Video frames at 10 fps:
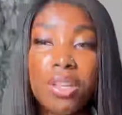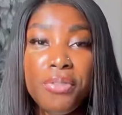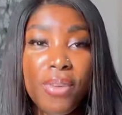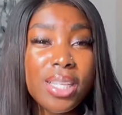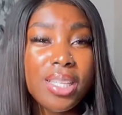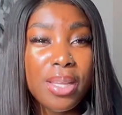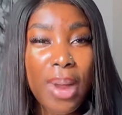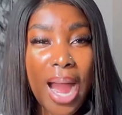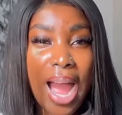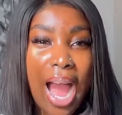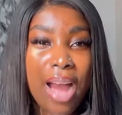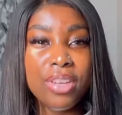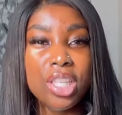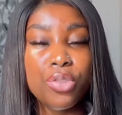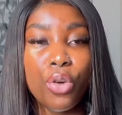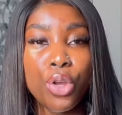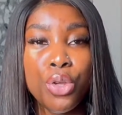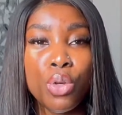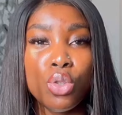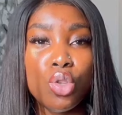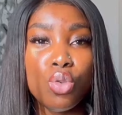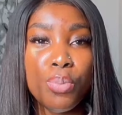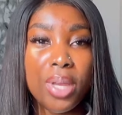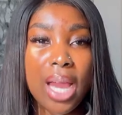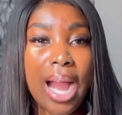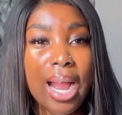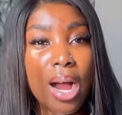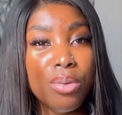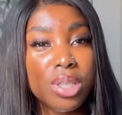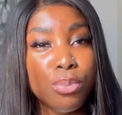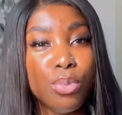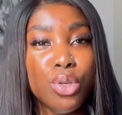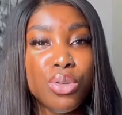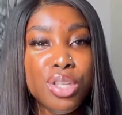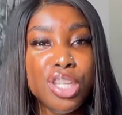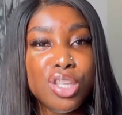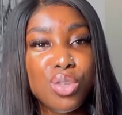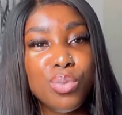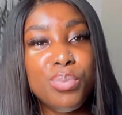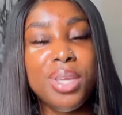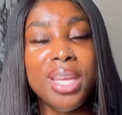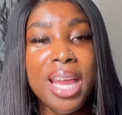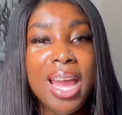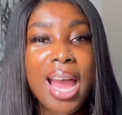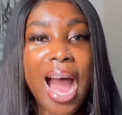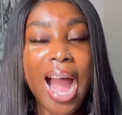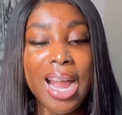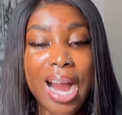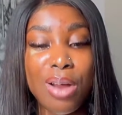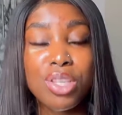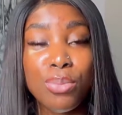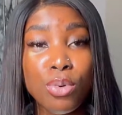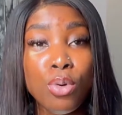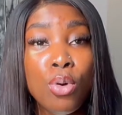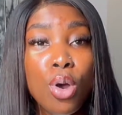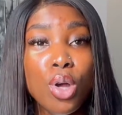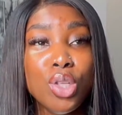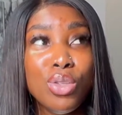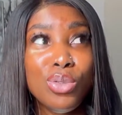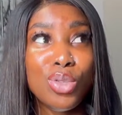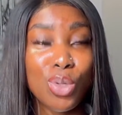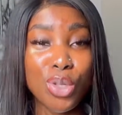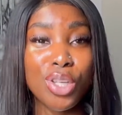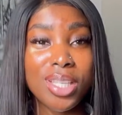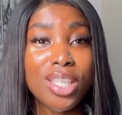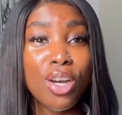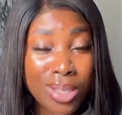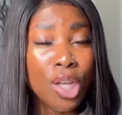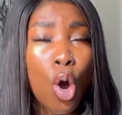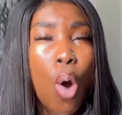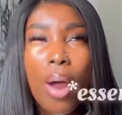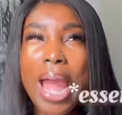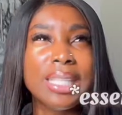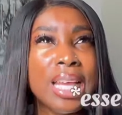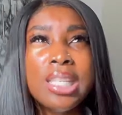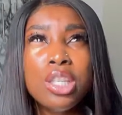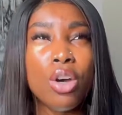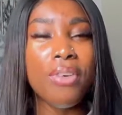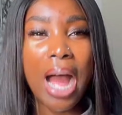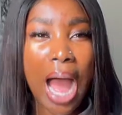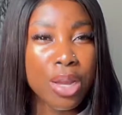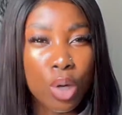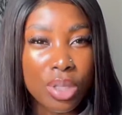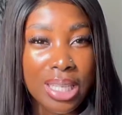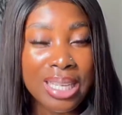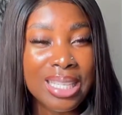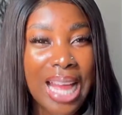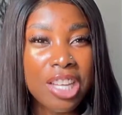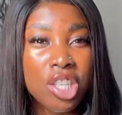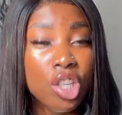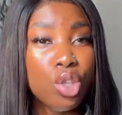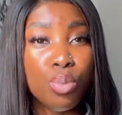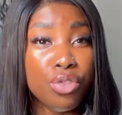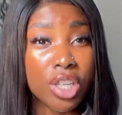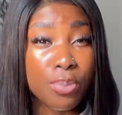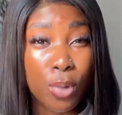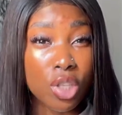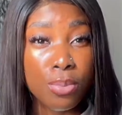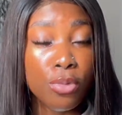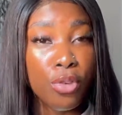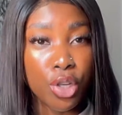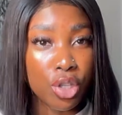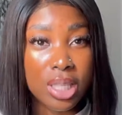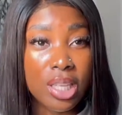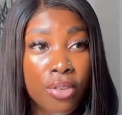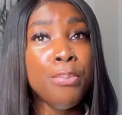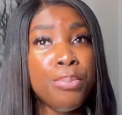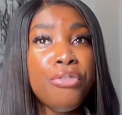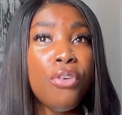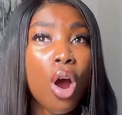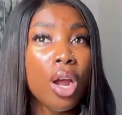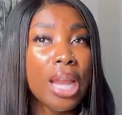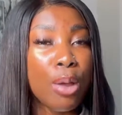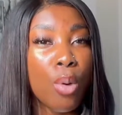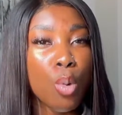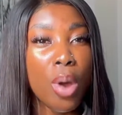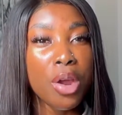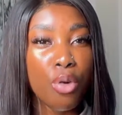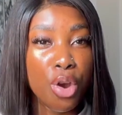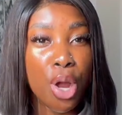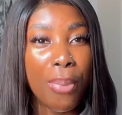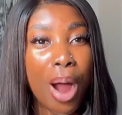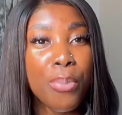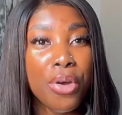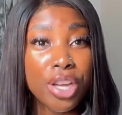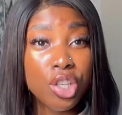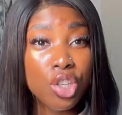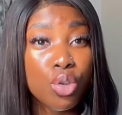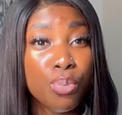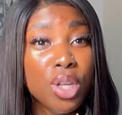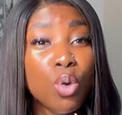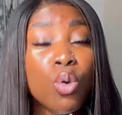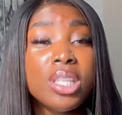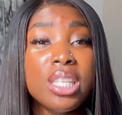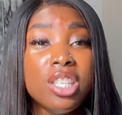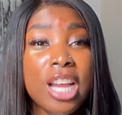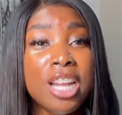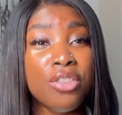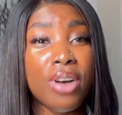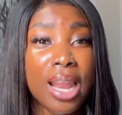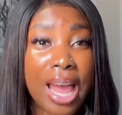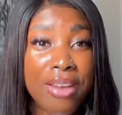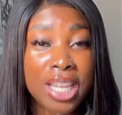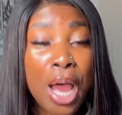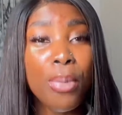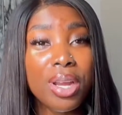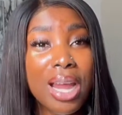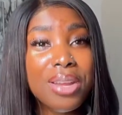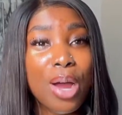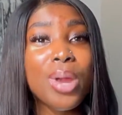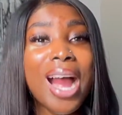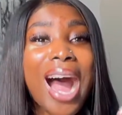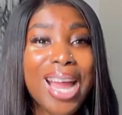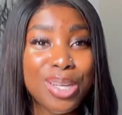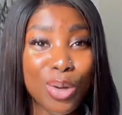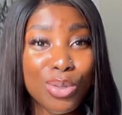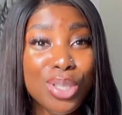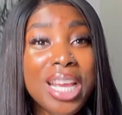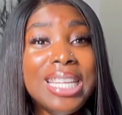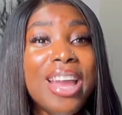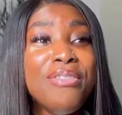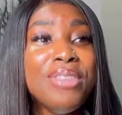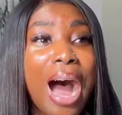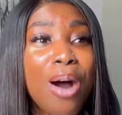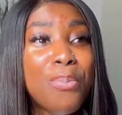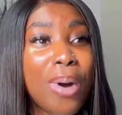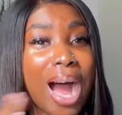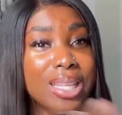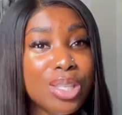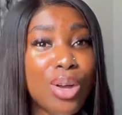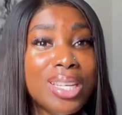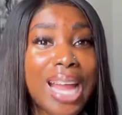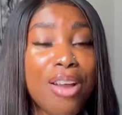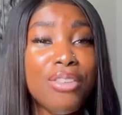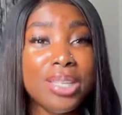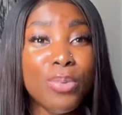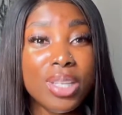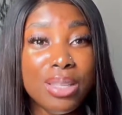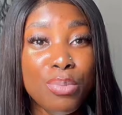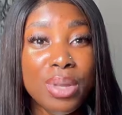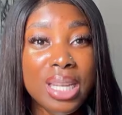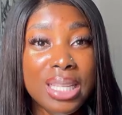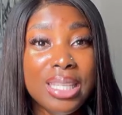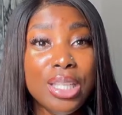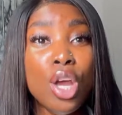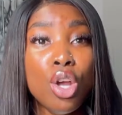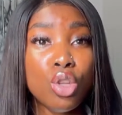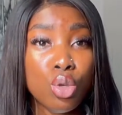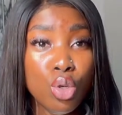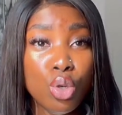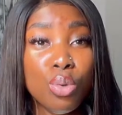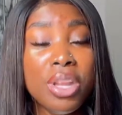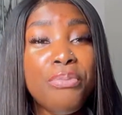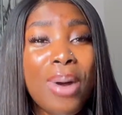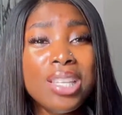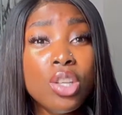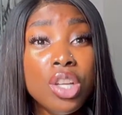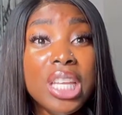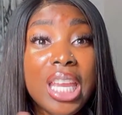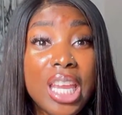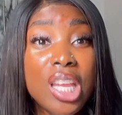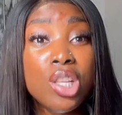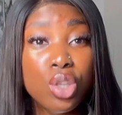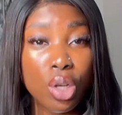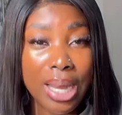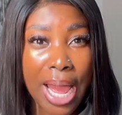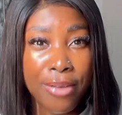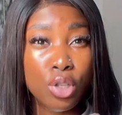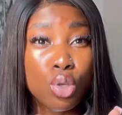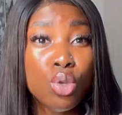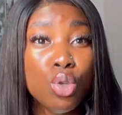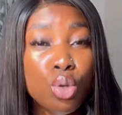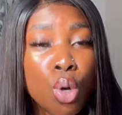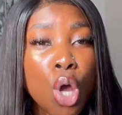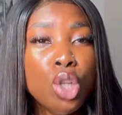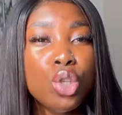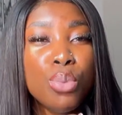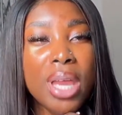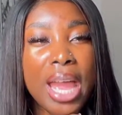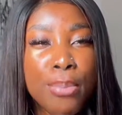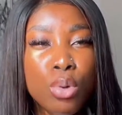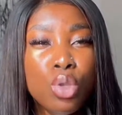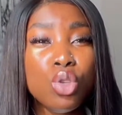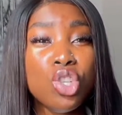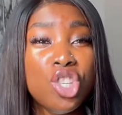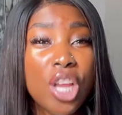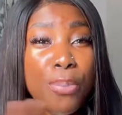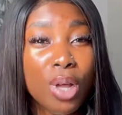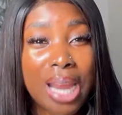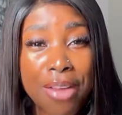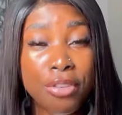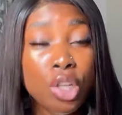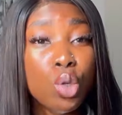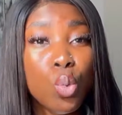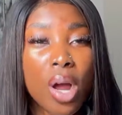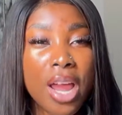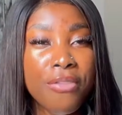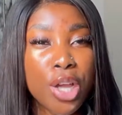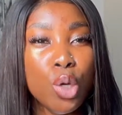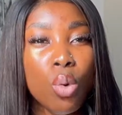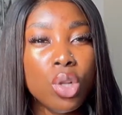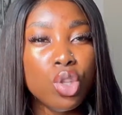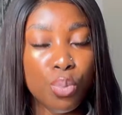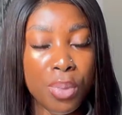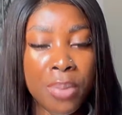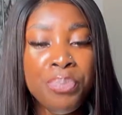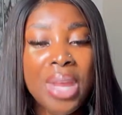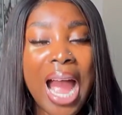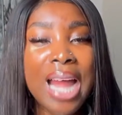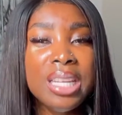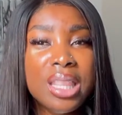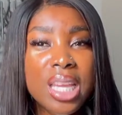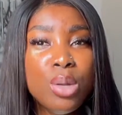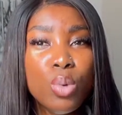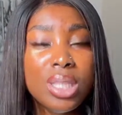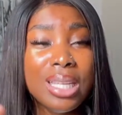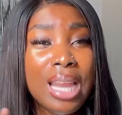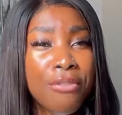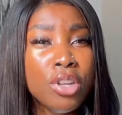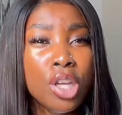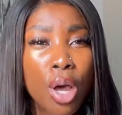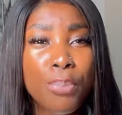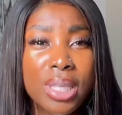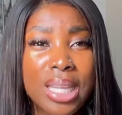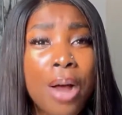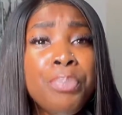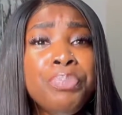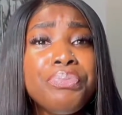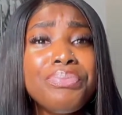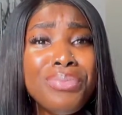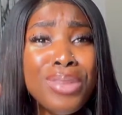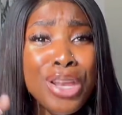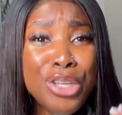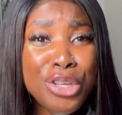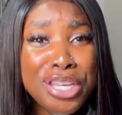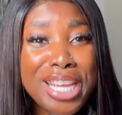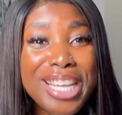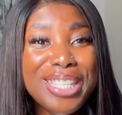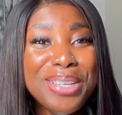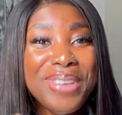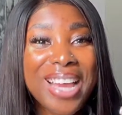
the first tip I have is for you to be accountable. You need to be accountable to yourself. The whole essence of adulting is actually to be responsible for yourself. Before, like when we're growing up, our parents used to be the ones in charge of our lives, but now that we are adults, they've now passed on that responsibility to you. They've passed on the key to your life to you to be able to shape your life into whatever you want to be. And the thing with leveling up is that you need to be